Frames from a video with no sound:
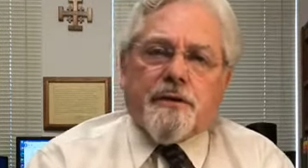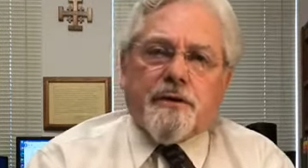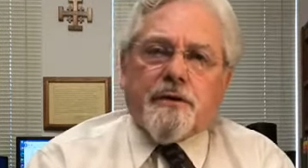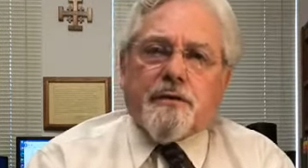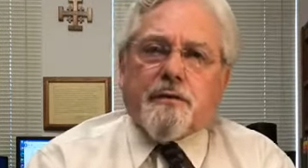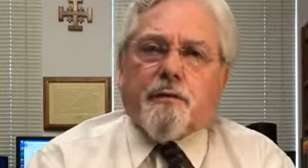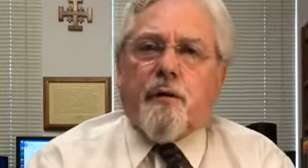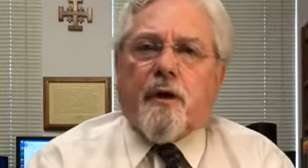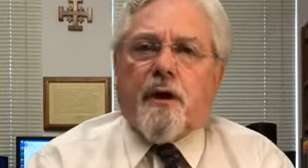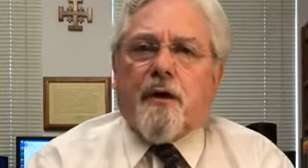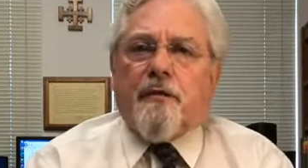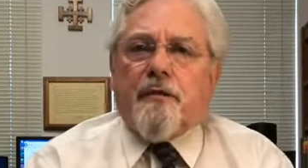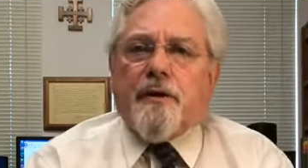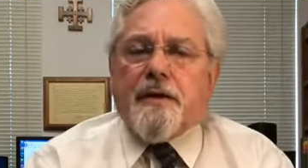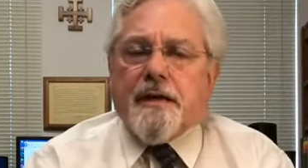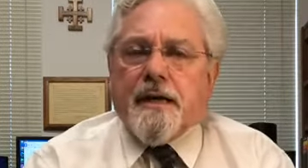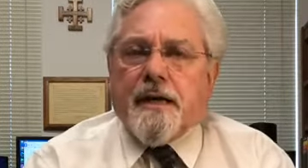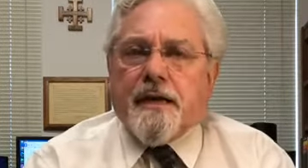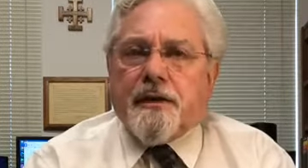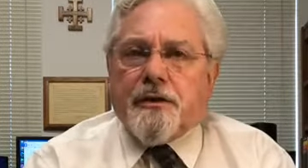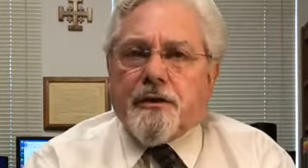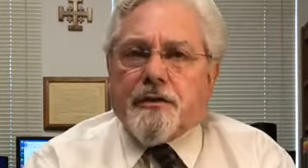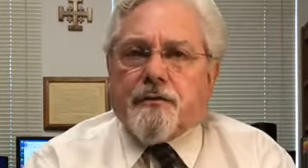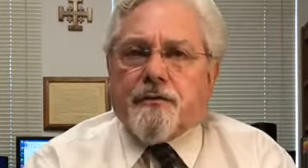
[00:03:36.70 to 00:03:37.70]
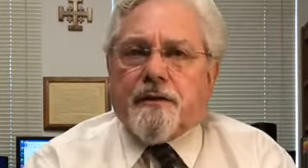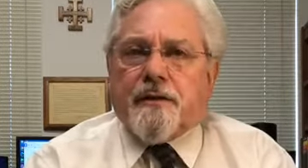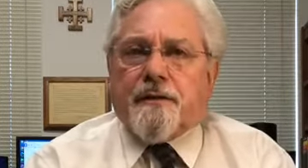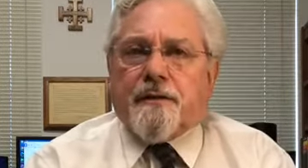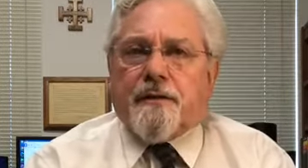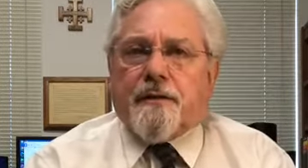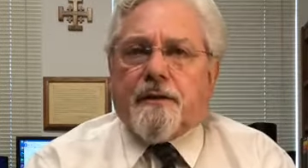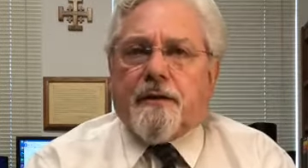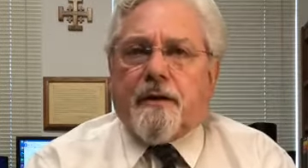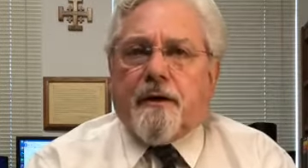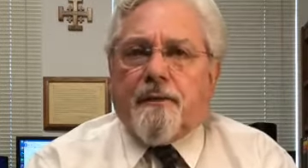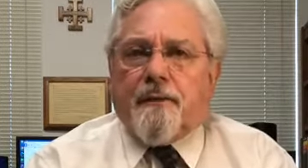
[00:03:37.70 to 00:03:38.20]
which is where the
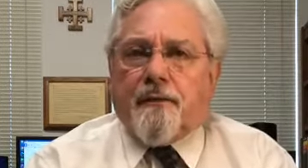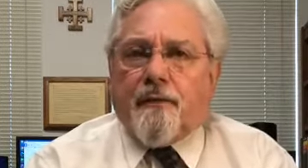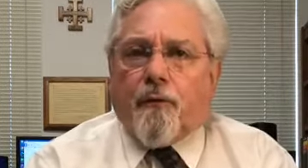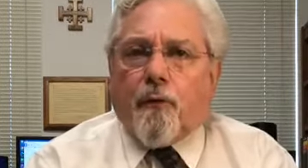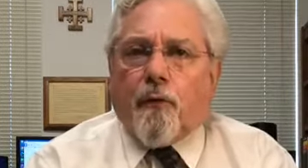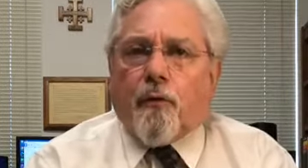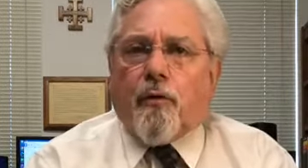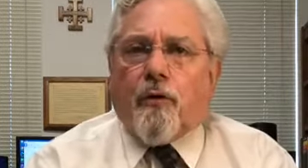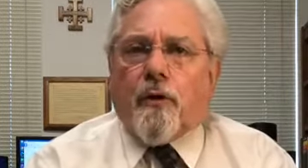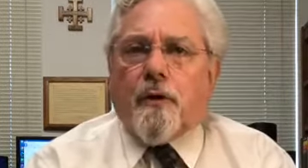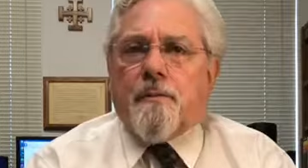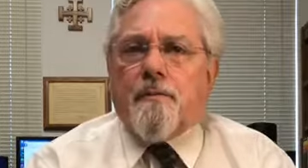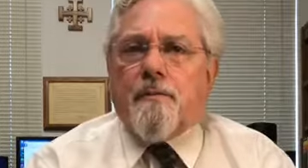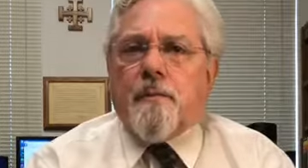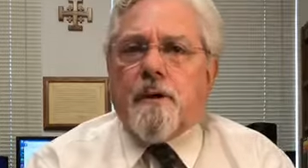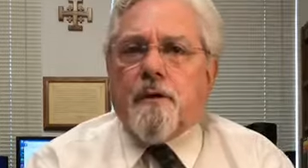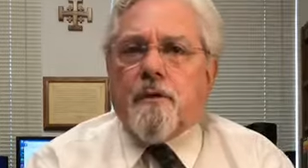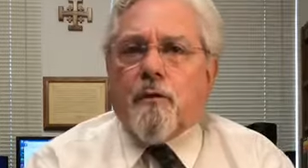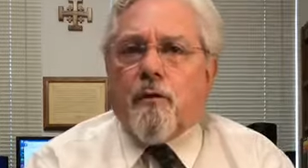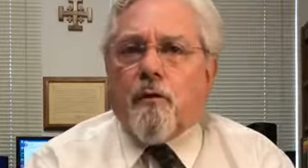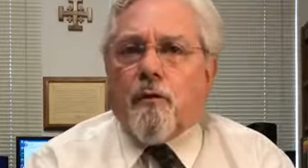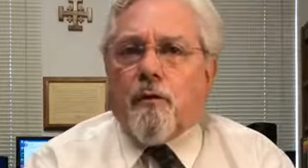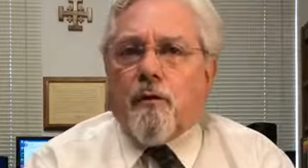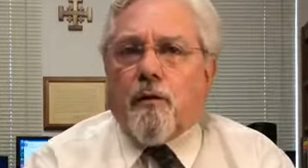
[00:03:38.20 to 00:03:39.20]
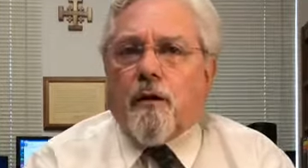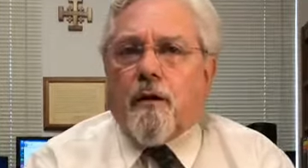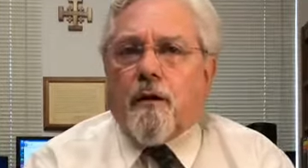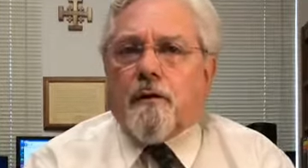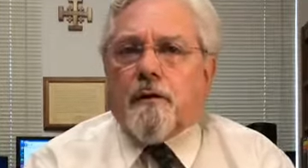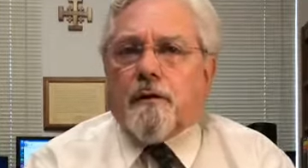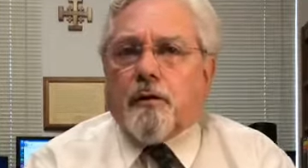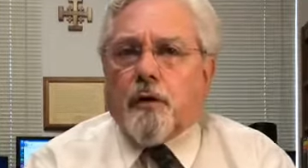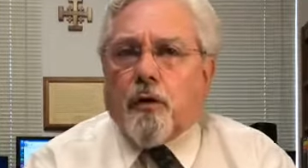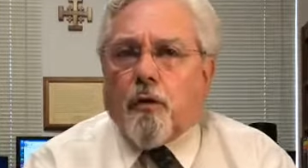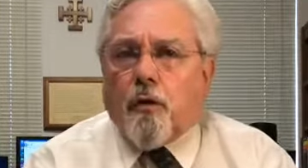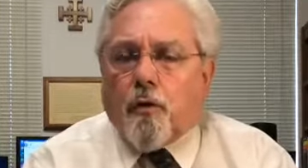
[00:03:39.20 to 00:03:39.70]
ancient uh, forum
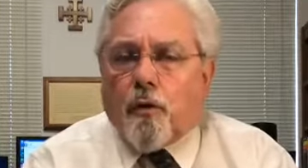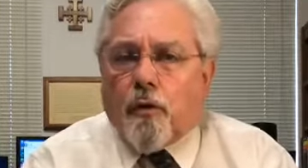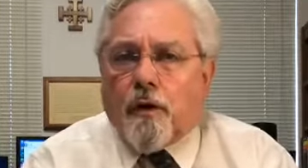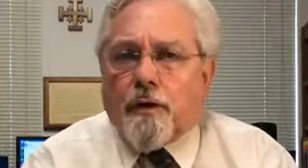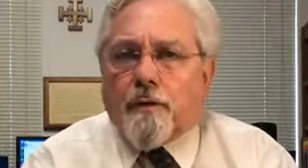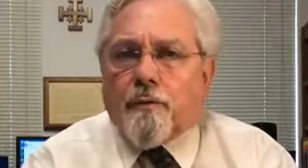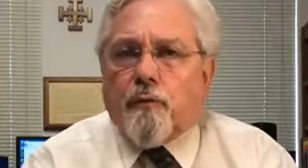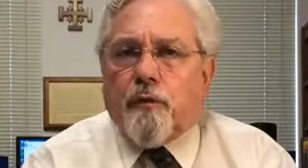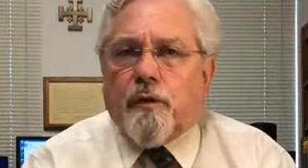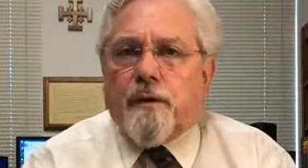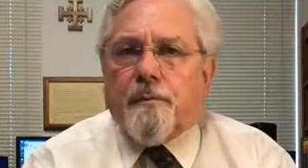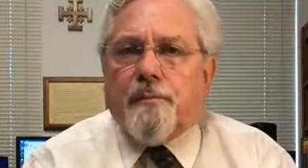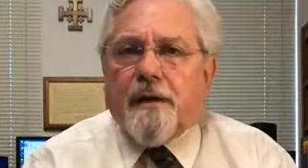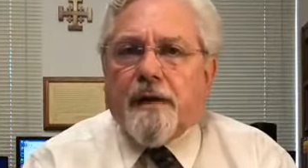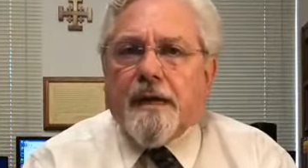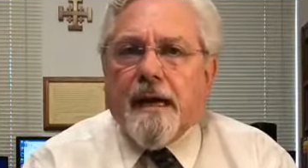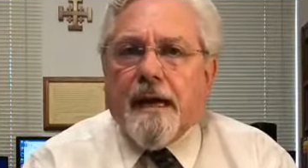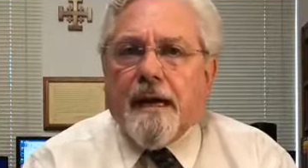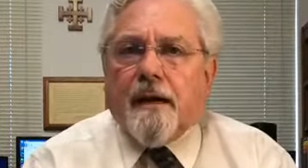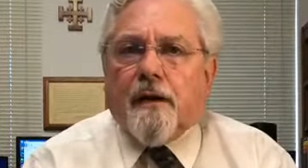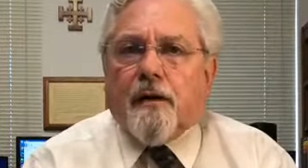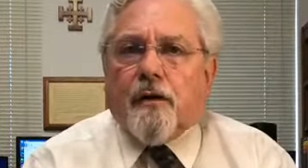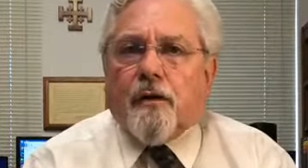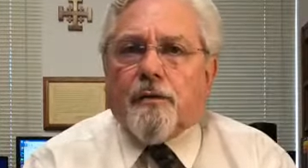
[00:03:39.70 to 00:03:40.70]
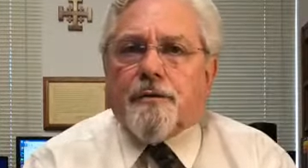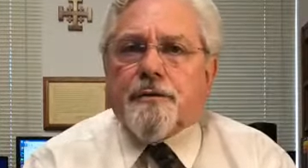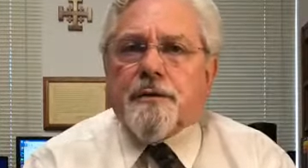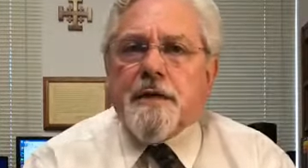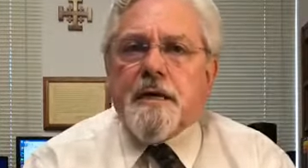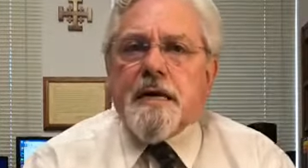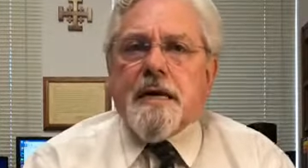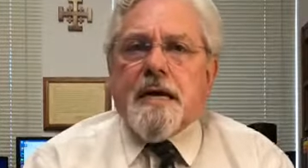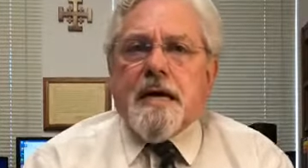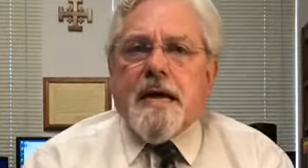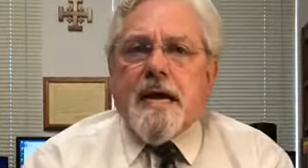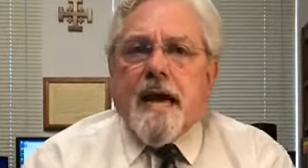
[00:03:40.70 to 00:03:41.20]
or court would be
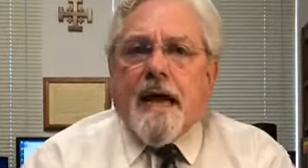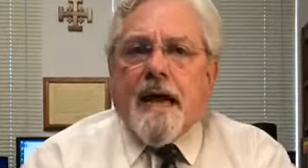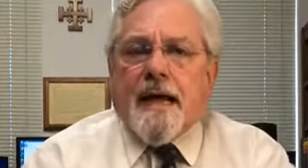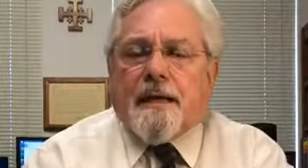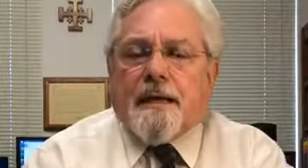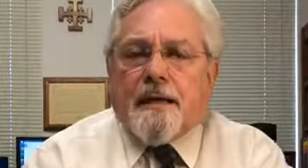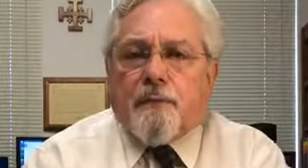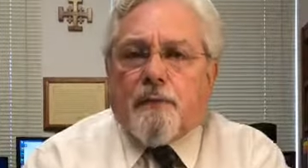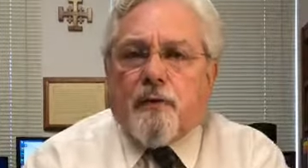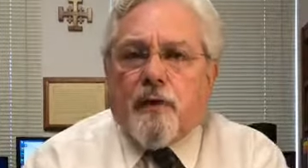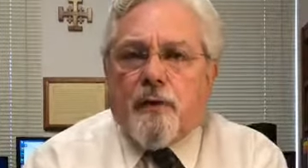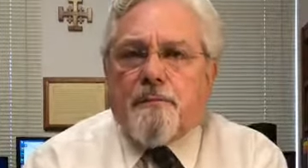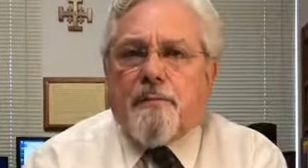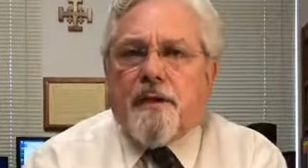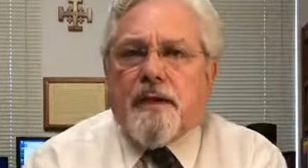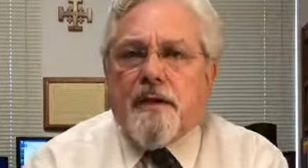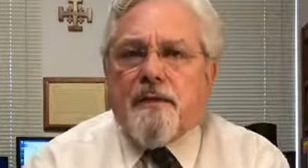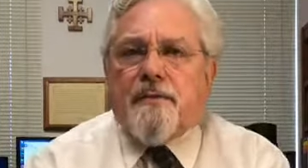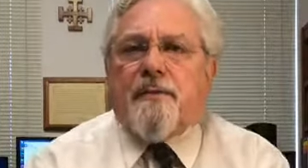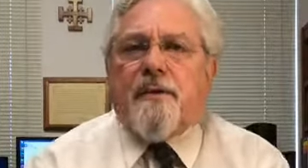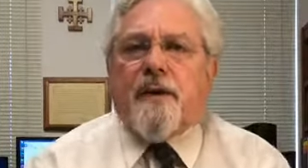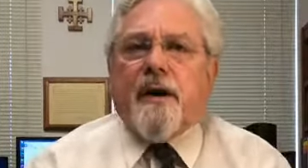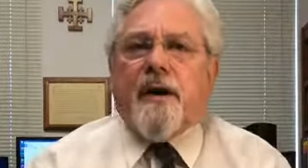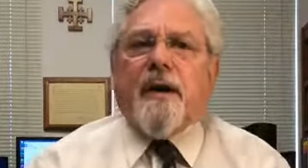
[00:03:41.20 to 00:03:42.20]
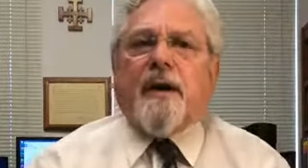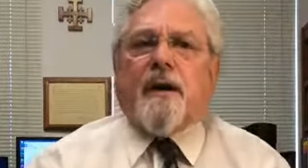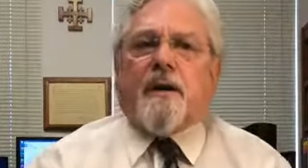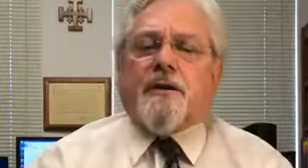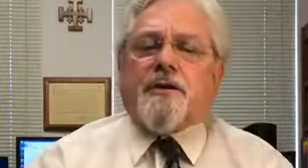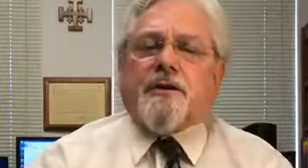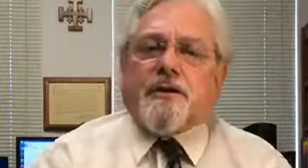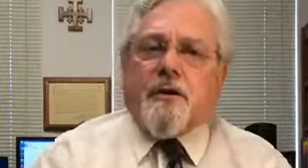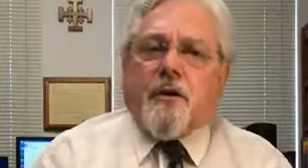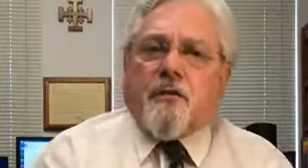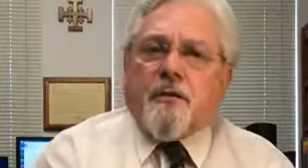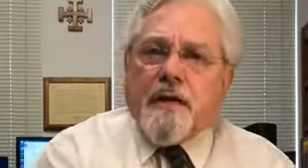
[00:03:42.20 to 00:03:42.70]
held and it would be
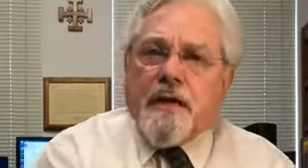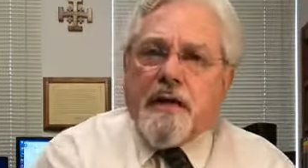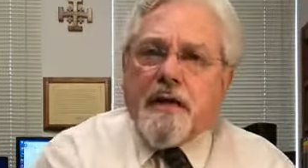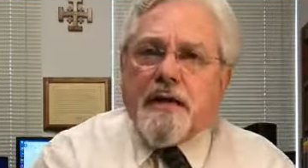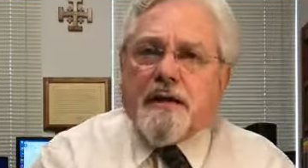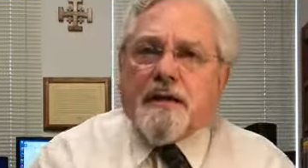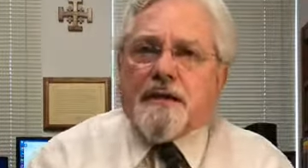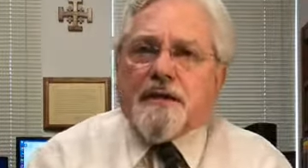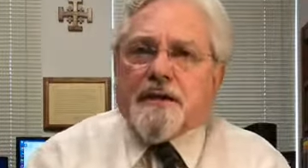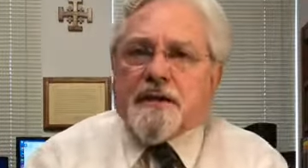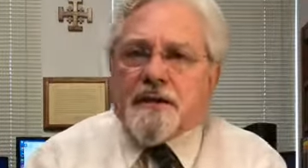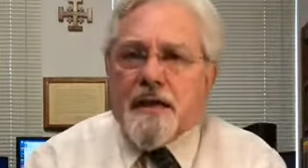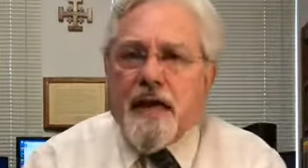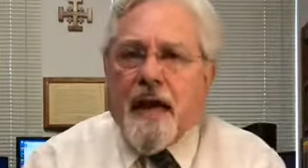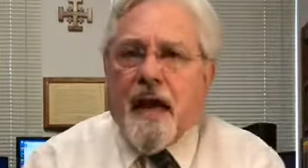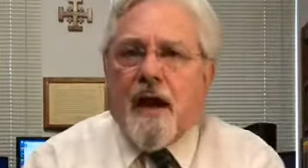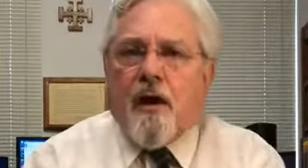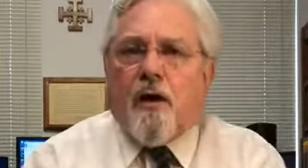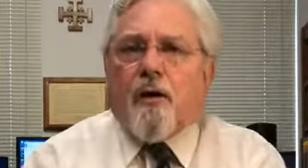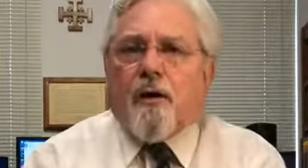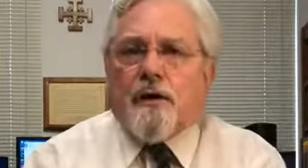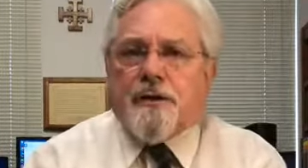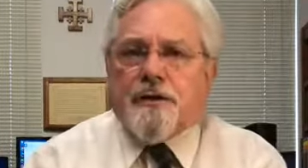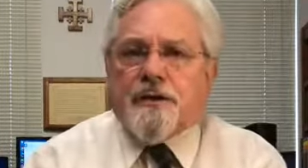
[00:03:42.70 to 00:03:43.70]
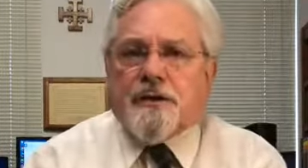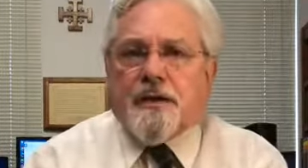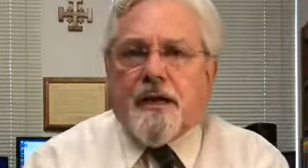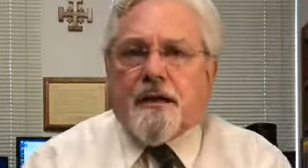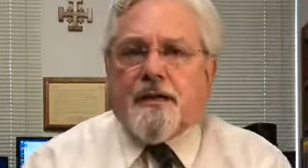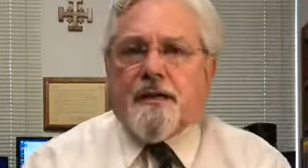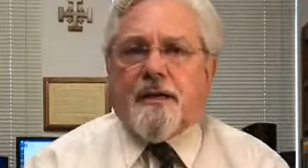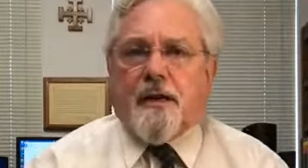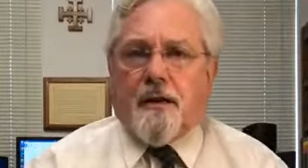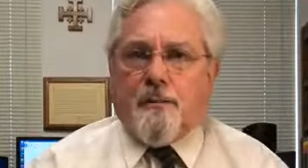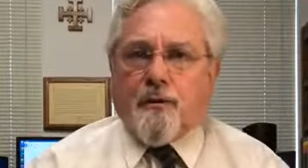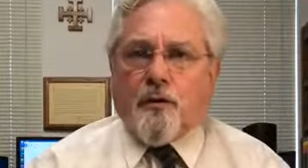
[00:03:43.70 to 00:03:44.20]
there. So he is now
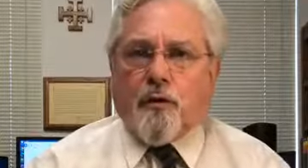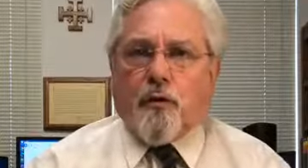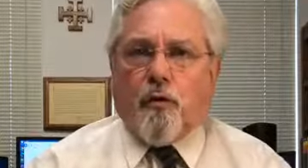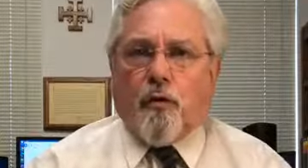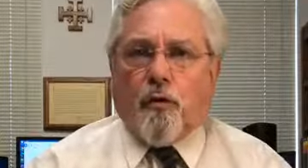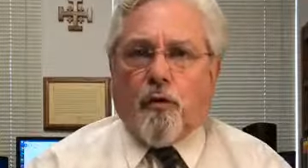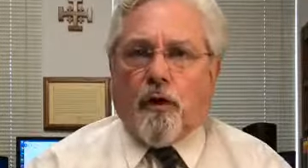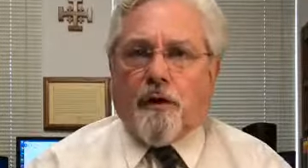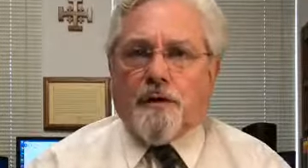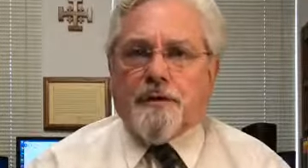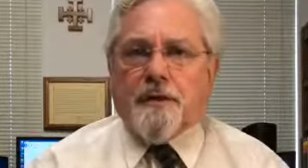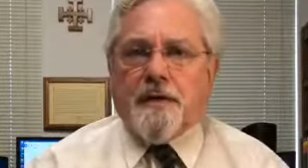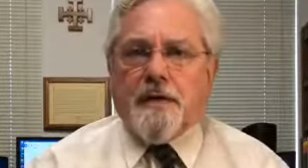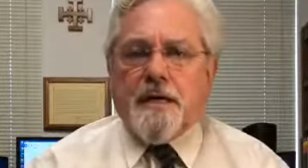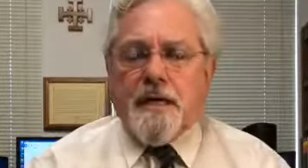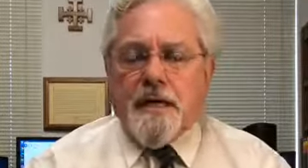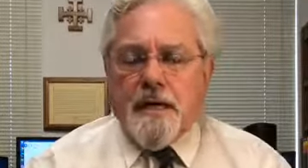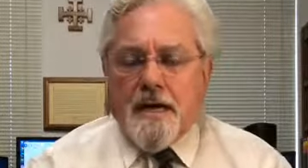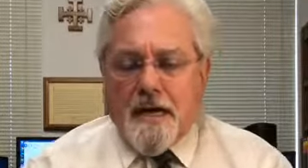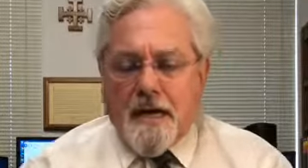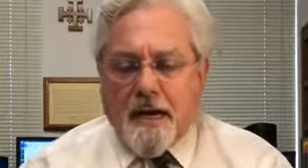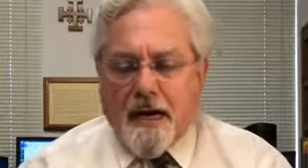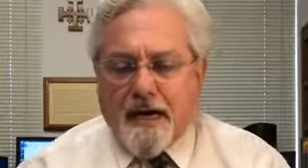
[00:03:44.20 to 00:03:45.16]
setting up court.